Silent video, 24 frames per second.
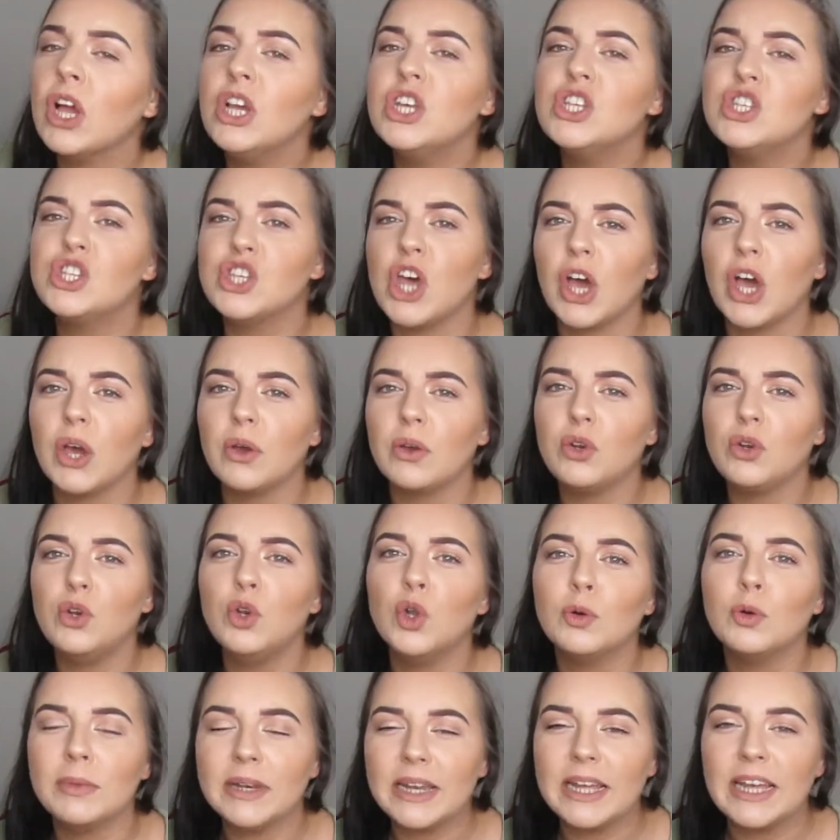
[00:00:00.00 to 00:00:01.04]
So
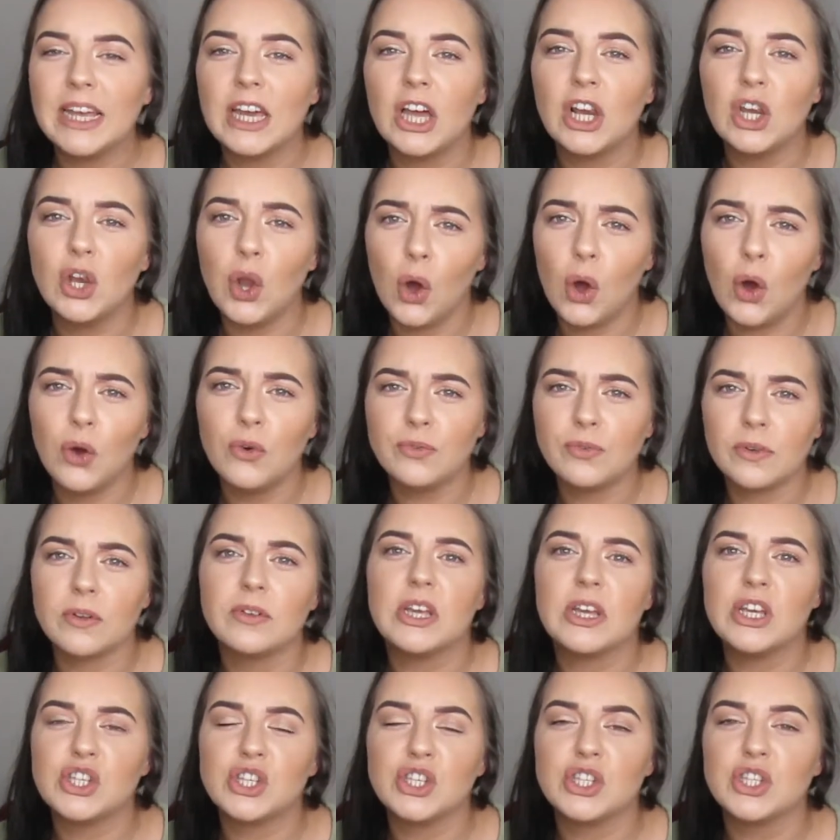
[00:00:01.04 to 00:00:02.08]
normally a lot of
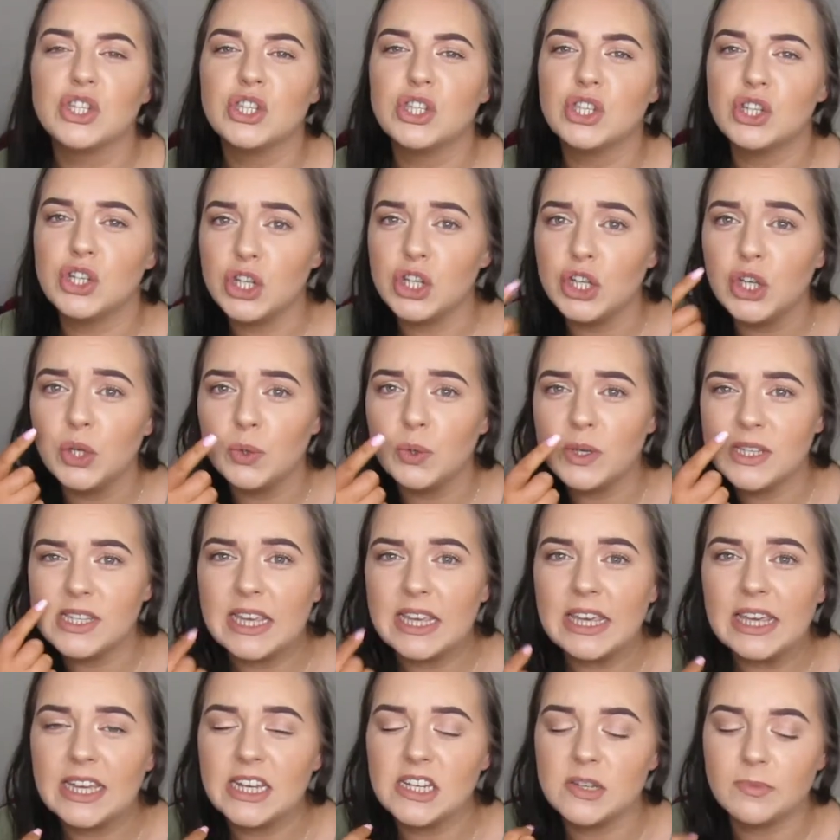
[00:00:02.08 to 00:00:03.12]
foundations do
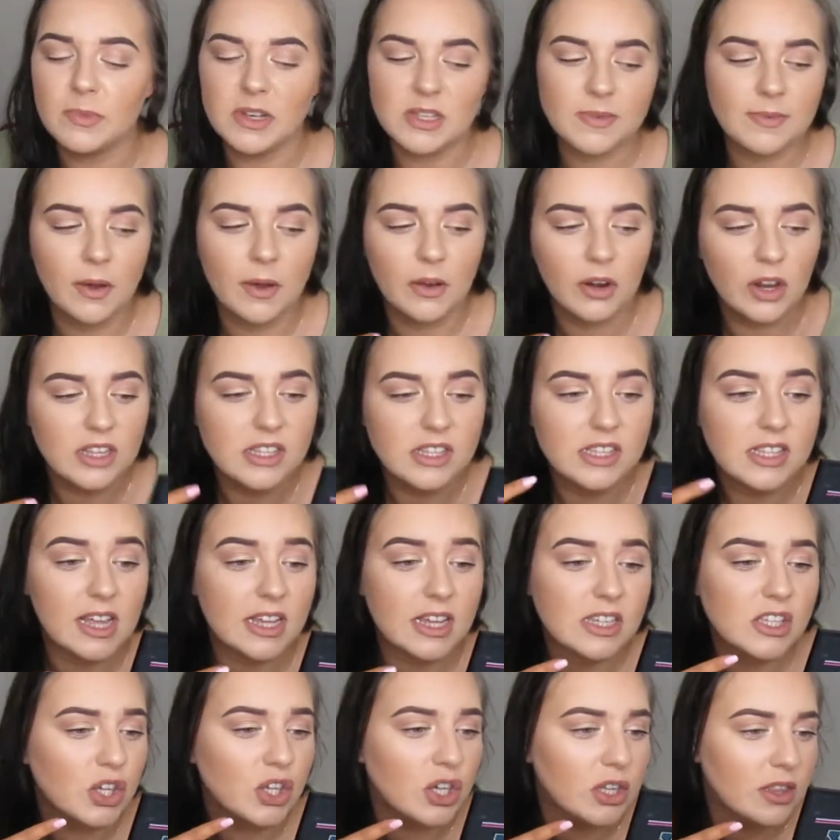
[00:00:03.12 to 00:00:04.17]
sink into my smile line, so
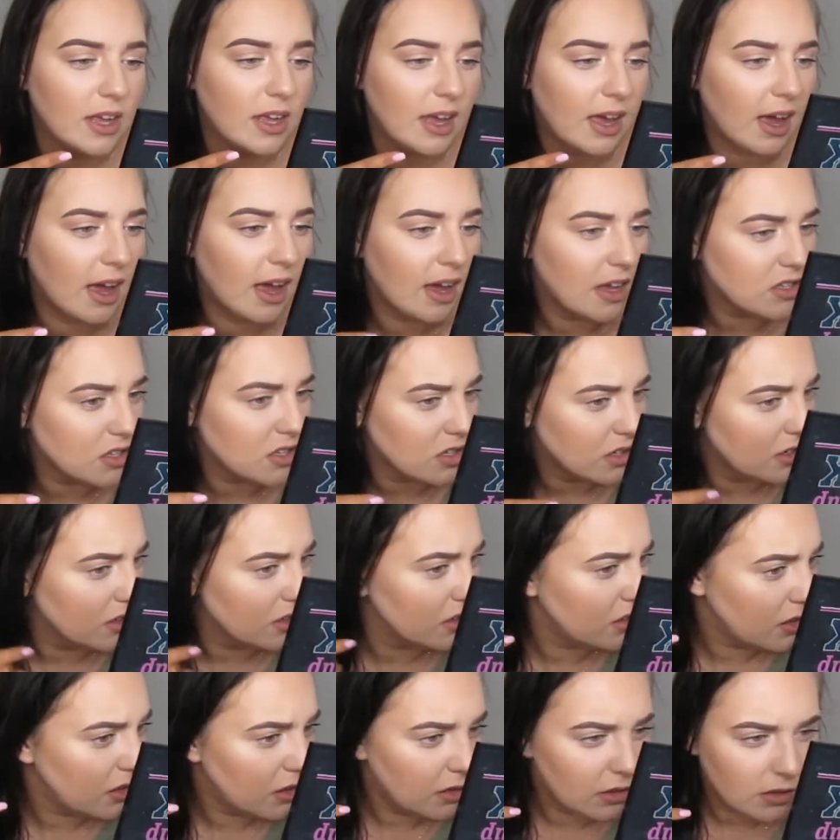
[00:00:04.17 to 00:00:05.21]
that's good that it hasn't.